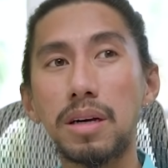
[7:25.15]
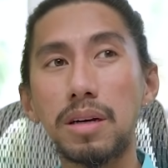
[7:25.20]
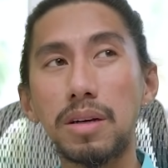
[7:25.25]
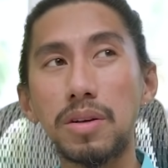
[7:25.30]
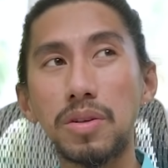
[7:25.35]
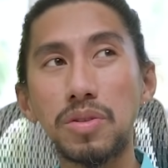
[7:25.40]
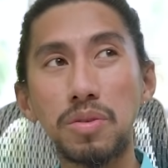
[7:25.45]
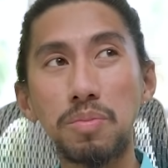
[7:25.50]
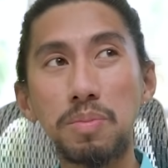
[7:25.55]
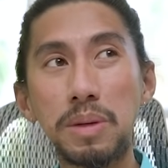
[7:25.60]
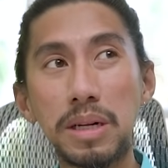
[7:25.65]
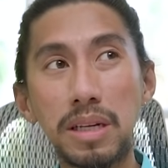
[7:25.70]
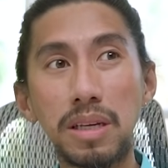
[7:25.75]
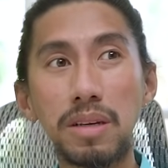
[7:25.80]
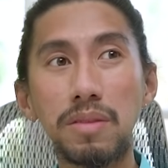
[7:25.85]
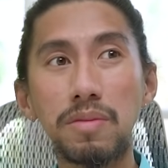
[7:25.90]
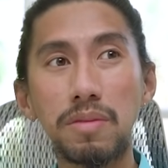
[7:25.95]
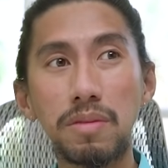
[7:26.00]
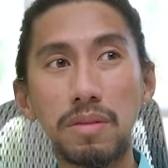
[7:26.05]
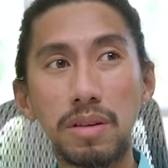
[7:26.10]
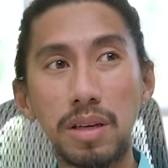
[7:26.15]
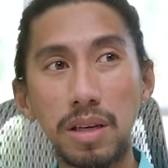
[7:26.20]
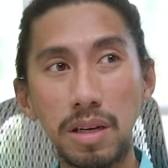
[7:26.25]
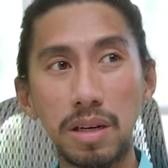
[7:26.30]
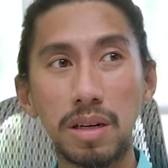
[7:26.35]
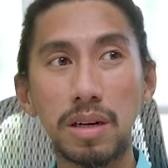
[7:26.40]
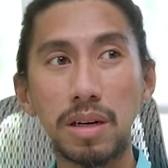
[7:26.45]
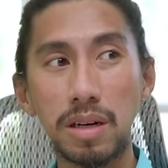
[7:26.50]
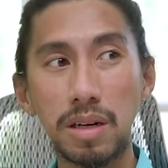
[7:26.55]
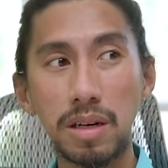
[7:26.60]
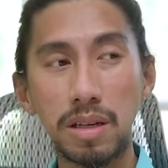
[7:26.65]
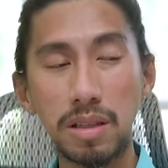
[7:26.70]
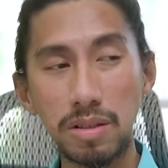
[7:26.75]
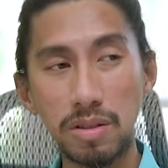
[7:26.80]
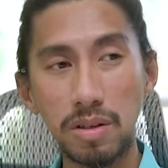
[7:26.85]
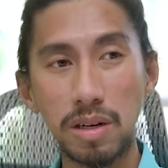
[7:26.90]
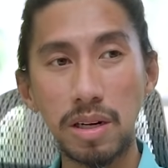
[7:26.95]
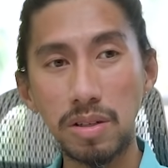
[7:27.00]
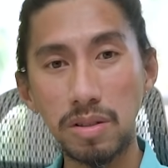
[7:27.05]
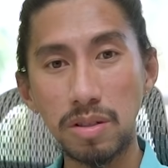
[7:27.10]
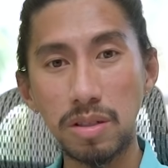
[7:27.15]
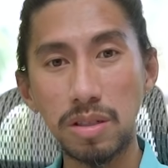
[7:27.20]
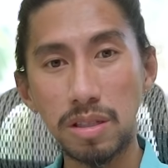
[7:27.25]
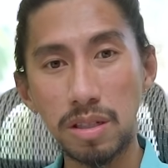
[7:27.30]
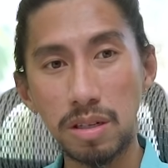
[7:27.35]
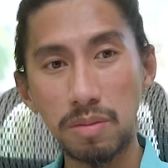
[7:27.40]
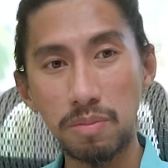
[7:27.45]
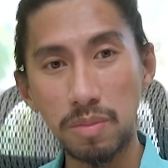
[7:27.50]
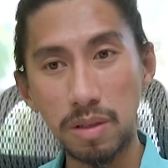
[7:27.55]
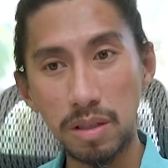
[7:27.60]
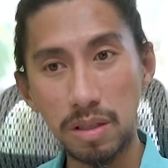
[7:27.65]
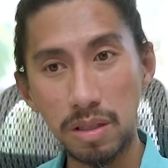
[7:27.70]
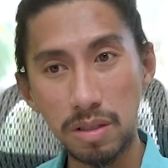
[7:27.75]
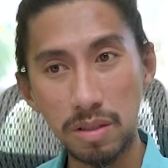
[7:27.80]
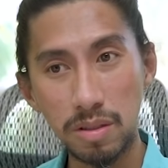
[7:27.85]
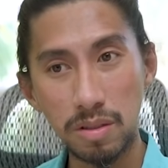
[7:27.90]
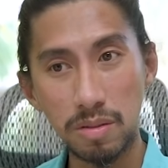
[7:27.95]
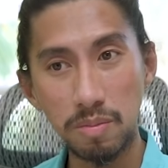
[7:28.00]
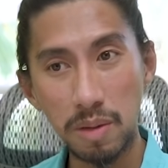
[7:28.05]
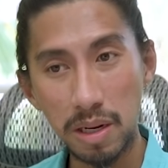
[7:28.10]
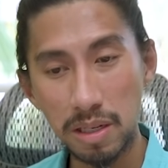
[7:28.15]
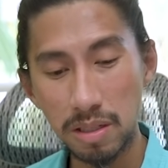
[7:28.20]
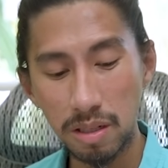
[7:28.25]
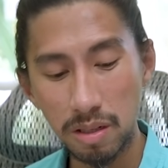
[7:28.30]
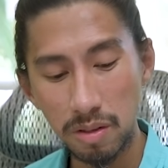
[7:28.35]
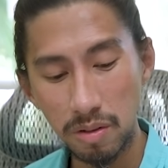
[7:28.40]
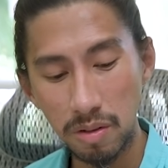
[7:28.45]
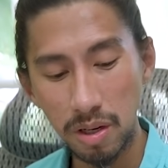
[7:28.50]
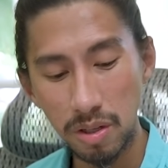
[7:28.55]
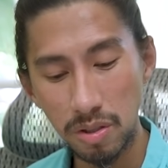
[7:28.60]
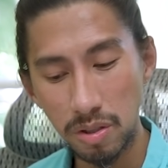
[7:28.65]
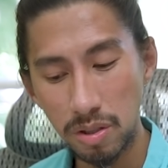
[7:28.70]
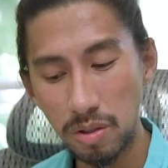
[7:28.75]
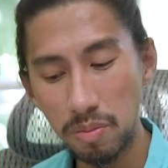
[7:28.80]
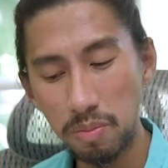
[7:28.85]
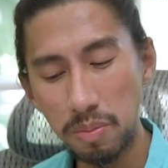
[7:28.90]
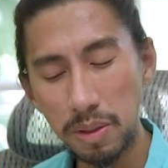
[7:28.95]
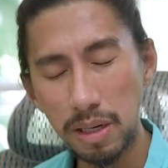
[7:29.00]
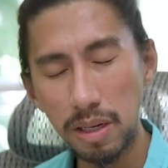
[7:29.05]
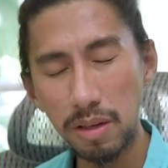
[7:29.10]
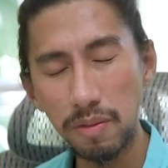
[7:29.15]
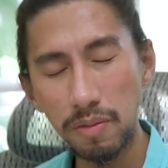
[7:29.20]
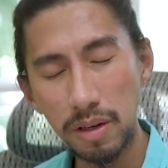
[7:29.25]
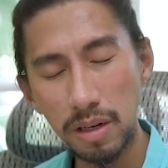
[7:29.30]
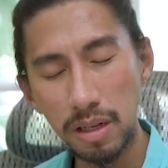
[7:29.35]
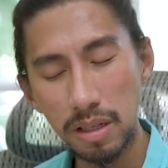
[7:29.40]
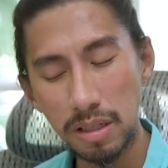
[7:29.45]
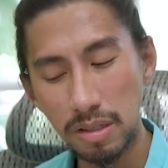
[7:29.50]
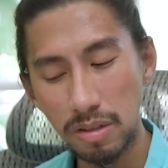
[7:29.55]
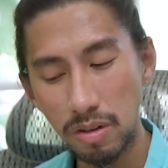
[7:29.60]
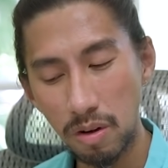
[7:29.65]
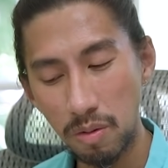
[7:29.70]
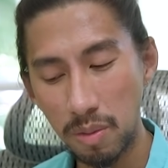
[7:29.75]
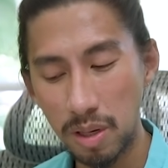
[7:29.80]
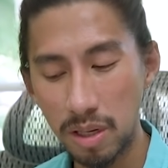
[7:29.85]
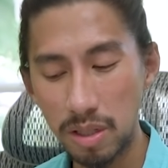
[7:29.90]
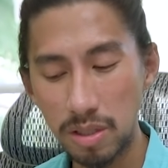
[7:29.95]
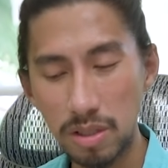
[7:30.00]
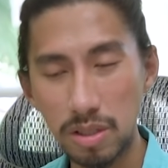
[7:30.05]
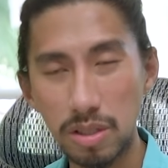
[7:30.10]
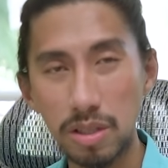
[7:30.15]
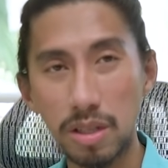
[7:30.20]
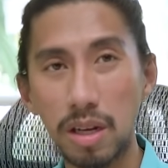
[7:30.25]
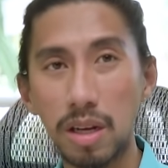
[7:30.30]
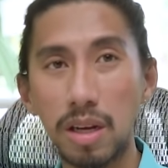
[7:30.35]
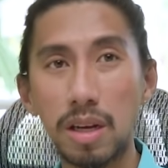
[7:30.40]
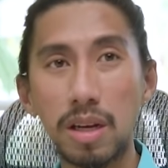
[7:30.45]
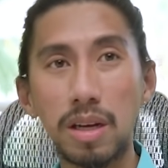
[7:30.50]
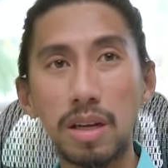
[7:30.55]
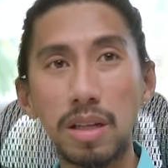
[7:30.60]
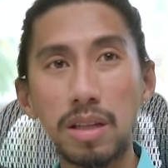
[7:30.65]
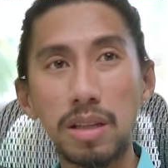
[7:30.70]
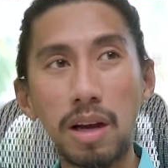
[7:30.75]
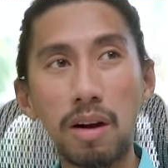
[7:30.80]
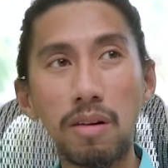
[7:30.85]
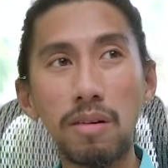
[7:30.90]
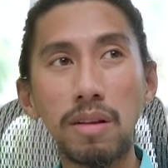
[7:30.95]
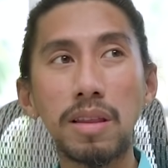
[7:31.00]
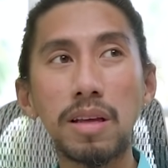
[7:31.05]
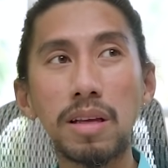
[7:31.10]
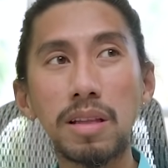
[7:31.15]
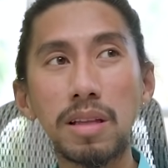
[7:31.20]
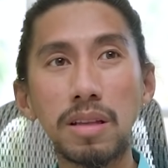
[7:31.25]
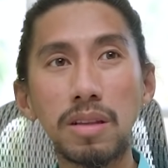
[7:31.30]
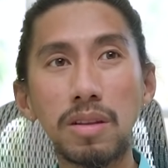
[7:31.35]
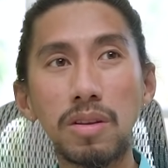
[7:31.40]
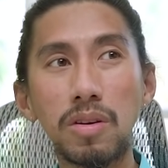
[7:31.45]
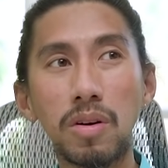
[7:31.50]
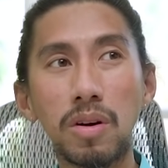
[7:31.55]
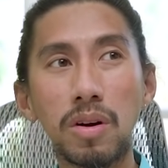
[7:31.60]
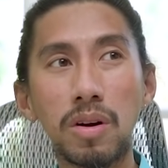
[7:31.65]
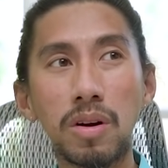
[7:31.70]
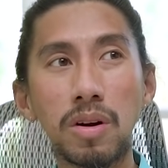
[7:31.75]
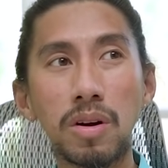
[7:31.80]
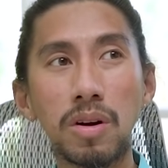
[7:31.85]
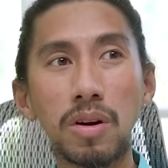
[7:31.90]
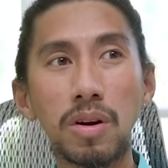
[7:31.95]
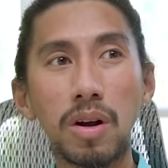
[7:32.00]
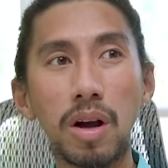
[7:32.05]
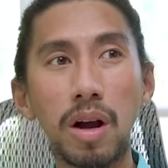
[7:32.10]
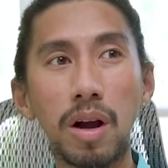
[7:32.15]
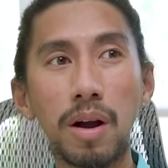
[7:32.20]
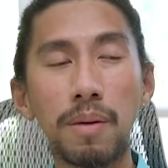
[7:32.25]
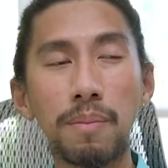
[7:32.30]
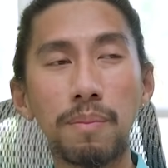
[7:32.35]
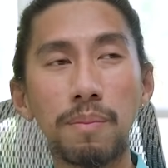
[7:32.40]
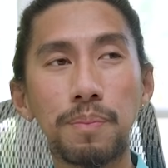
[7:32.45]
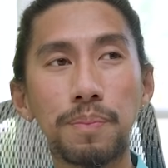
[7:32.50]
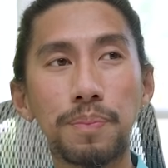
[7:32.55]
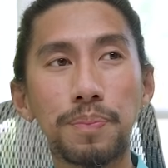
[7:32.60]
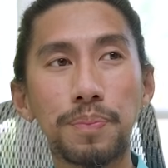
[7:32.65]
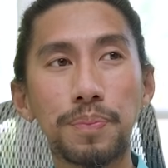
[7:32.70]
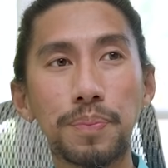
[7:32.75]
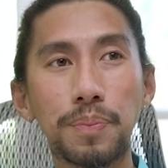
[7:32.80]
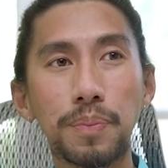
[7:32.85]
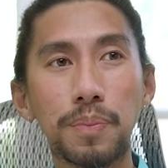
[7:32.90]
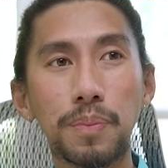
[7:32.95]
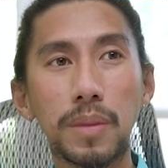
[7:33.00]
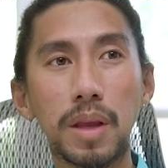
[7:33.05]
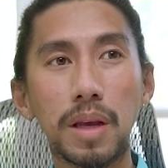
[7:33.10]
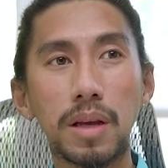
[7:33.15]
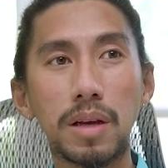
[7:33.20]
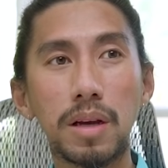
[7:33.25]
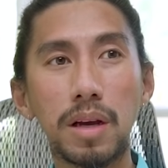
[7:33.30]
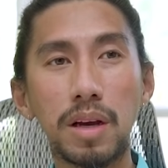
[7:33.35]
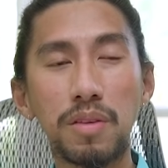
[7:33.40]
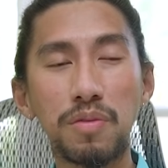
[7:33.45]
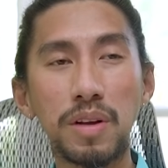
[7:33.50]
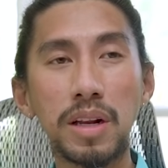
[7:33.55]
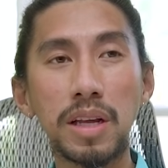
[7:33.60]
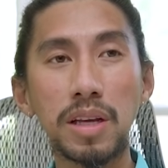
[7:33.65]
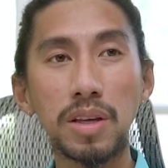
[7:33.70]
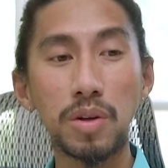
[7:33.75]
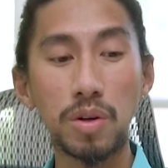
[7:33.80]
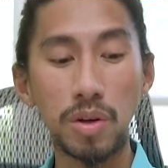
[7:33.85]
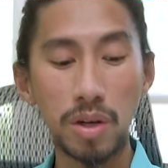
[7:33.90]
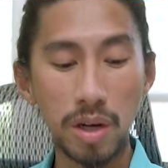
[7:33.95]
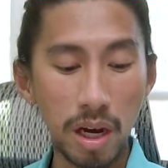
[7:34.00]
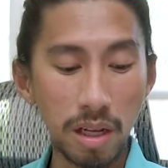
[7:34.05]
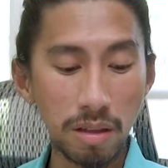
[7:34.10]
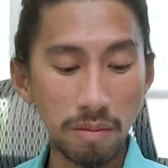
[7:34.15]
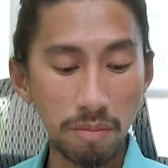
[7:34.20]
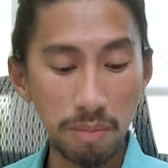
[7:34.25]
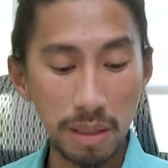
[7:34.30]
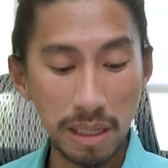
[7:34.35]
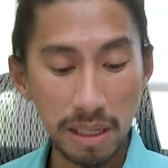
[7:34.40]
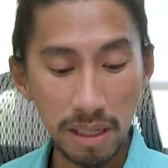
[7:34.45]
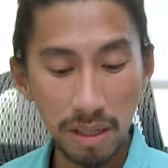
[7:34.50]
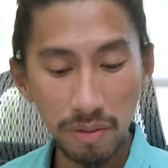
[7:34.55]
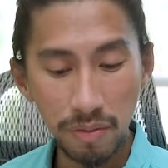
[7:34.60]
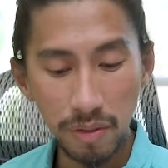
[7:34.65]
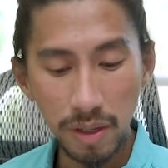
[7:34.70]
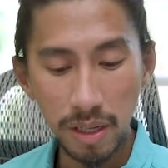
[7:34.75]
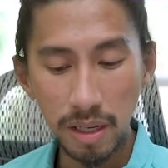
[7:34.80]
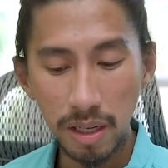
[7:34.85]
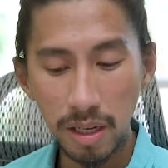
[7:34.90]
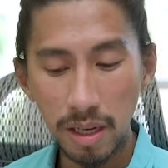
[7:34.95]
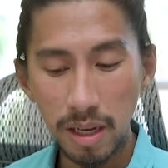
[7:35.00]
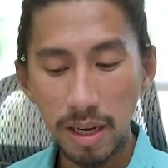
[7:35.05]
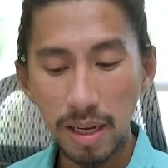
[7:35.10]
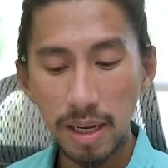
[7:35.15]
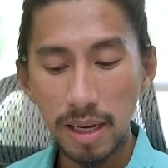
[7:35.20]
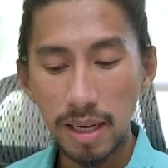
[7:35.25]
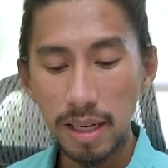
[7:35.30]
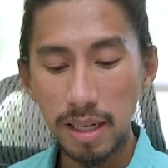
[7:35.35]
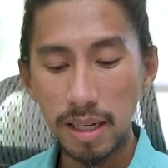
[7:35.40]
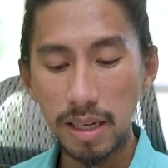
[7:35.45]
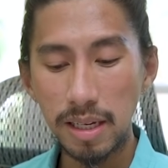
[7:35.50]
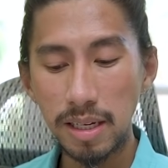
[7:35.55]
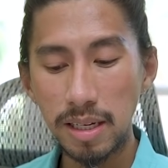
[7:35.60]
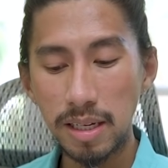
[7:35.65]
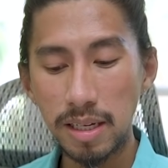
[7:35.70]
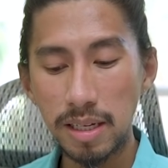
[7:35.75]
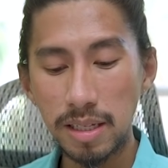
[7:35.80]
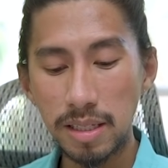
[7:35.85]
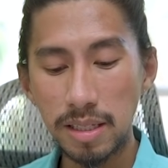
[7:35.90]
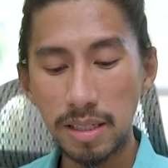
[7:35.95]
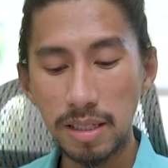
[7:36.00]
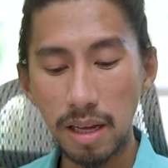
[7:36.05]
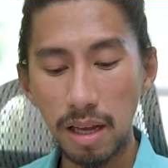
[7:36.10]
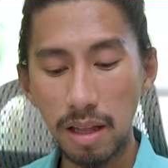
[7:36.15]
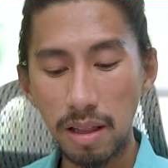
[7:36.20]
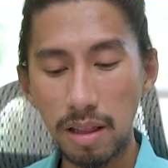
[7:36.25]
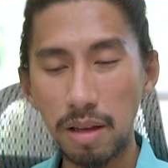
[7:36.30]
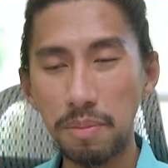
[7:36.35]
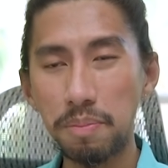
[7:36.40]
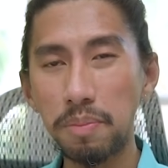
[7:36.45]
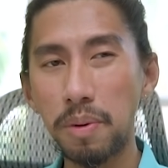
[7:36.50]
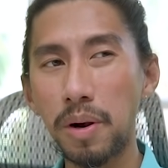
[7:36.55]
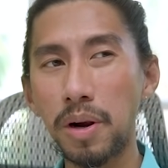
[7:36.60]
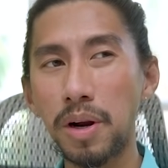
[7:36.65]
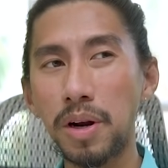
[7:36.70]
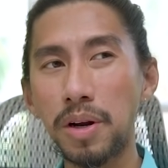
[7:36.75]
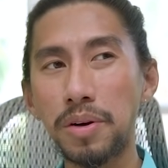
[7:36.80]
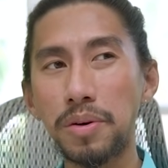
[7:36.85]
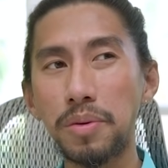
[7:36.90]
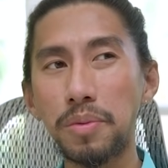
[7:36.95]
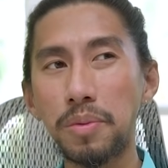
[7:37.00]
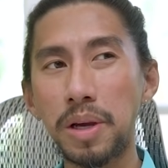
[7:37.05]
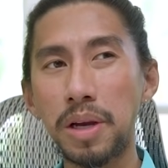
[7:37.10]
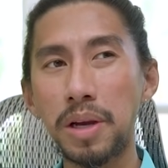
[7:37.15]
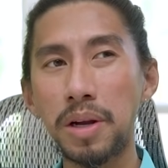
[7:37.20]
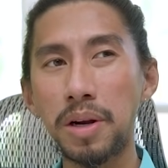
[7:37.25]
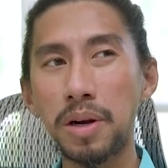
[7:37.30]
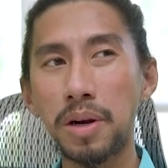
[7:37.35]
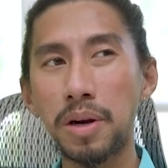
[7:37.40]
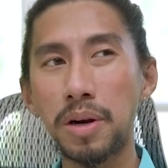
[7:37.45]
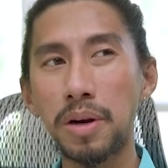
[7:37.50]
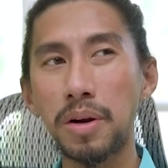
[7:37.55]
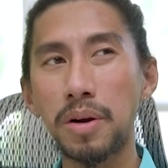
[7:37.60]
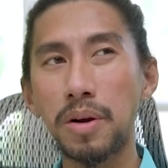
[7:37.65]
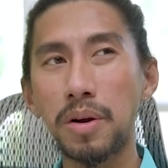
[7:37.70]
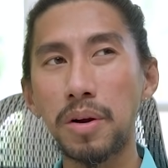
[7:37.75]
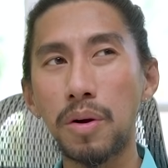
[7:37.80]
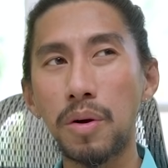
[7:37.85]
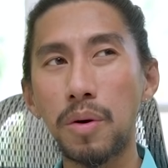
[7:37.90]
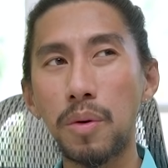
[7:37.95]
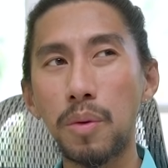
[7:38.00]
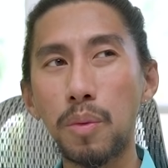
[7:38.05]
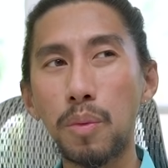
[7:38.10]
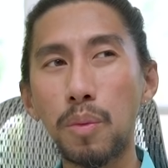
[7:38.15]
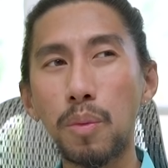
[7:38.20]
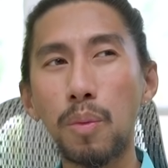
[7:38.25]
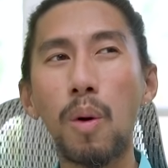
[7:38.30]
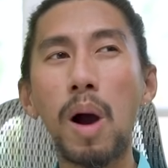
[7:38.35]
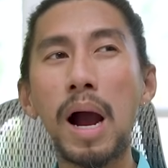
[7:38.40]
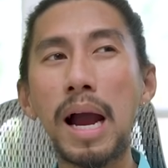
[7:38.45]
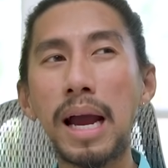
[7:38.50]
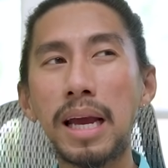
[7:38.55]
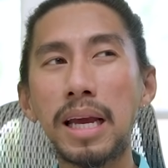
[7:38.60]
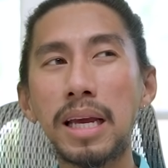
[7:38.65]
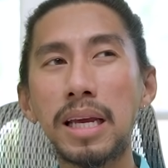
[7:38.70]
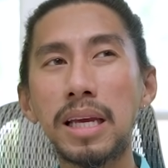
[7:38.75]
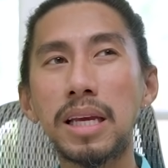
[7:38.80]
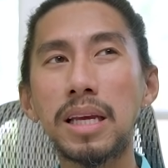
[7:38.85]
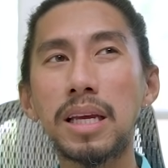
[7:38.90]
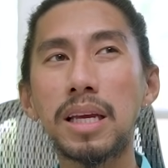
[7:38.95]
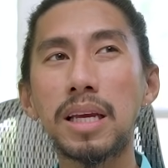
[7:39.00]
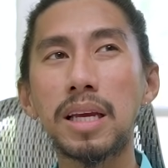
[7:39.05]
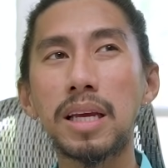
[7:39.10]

because you believe here in this relationship in this magical connection you believe in it so much the only thing that you're um, I feel like you're not believing is the part where why